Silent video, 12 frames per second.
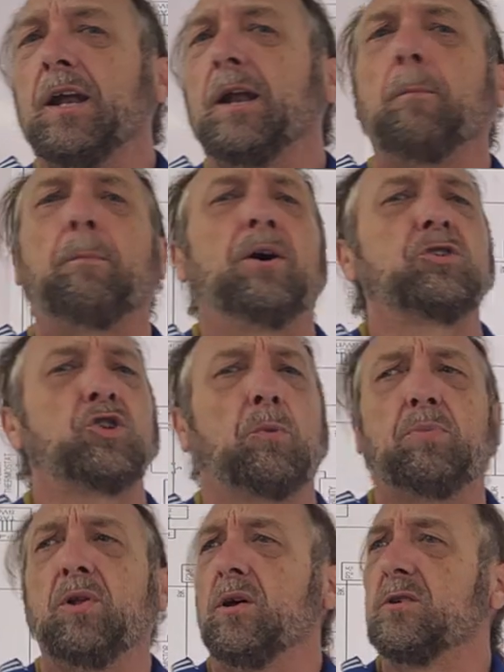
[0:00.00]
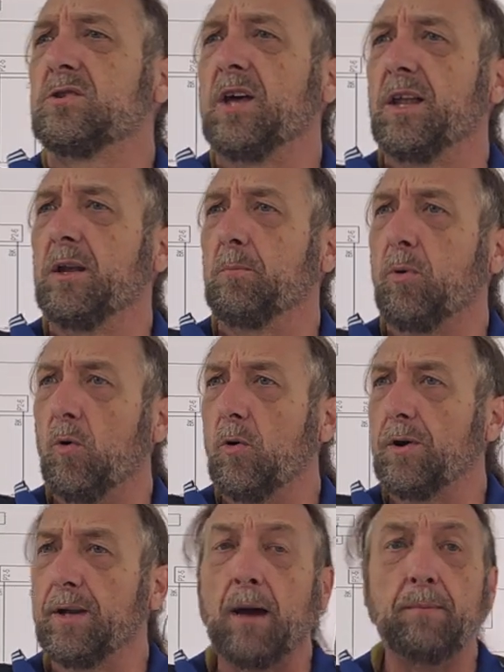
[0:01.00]
at a bunch of plugs on the
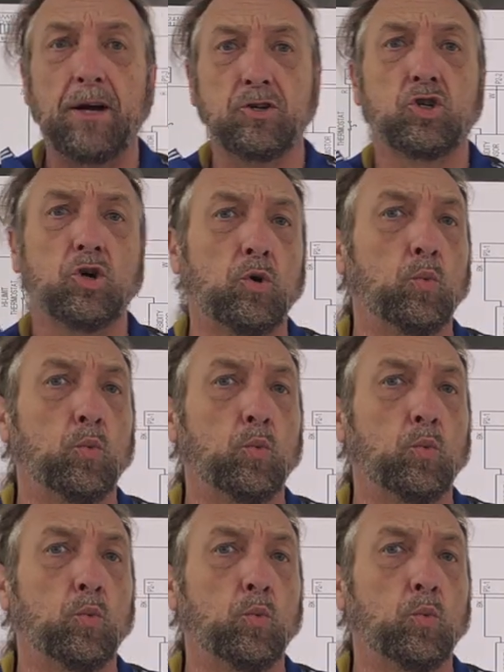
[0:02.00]
board and I'm not sure